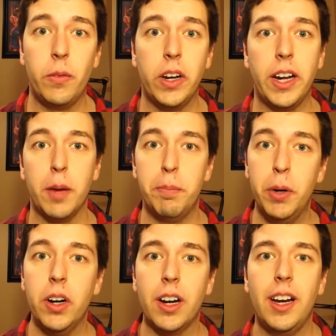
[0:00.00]
I'm reading a
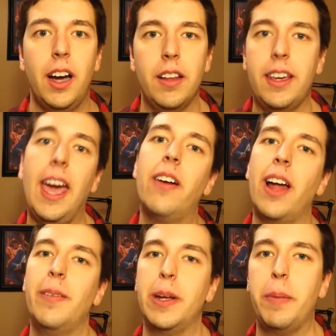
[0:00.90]
book, I'll count
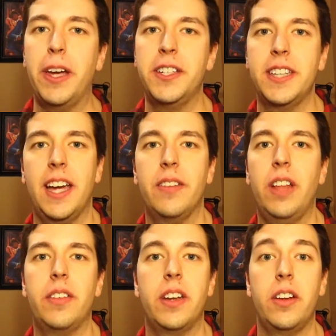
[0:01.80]
how many pages I have
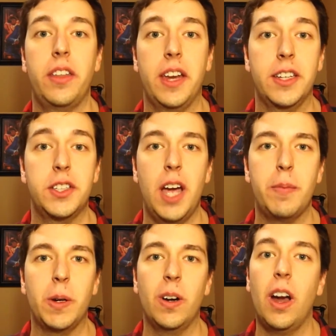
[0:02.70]
left until the next
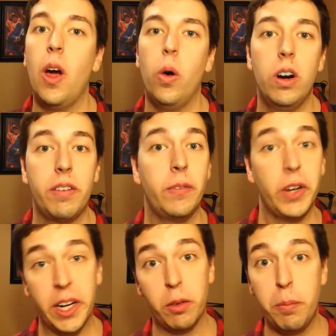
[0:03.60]
chapter. Or if I'm
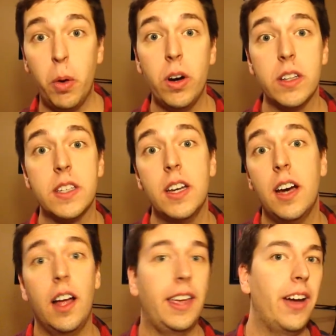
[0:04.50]
reading reports,
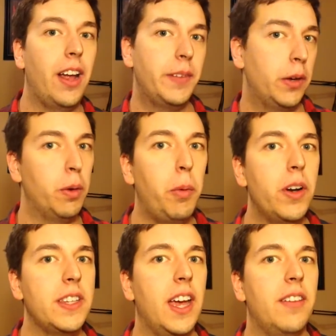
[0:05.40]
I'll count how many
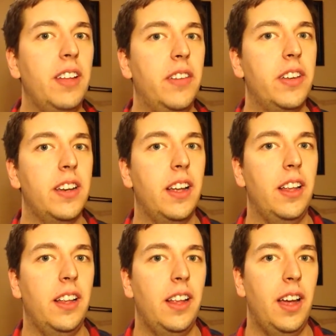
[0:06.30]
reports I have left
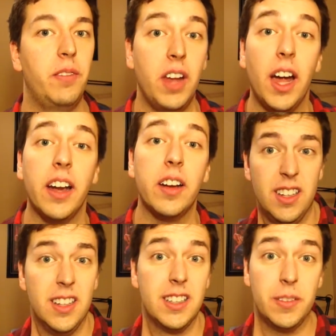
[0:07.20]
until I'm done.
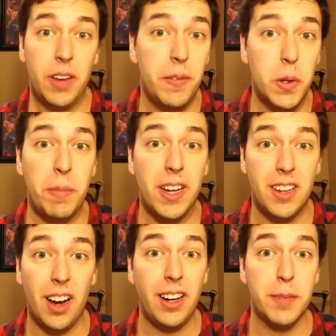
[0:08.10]
Sometimes when my
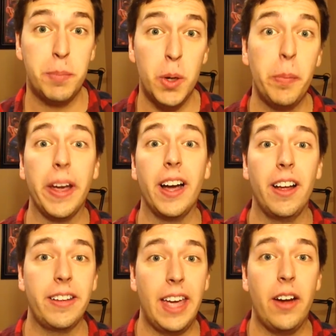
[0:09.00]
dog is pooping,
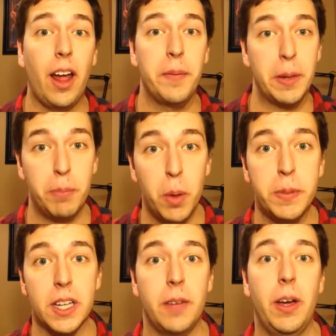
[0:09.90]
I'll count how many
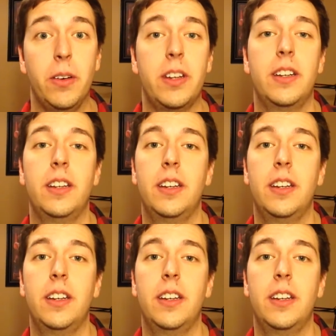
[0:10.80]
poops come out.